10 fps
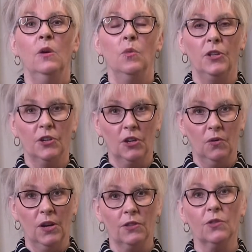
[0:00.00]
when you're
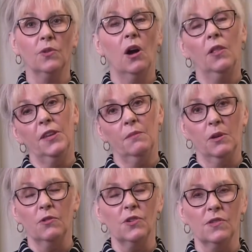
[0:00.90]
going through all the
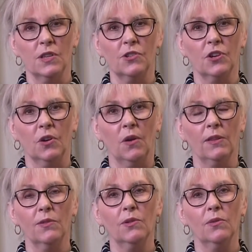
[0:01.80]
emotions that you're going
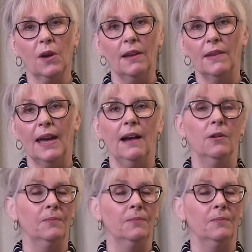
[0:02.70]
through right now,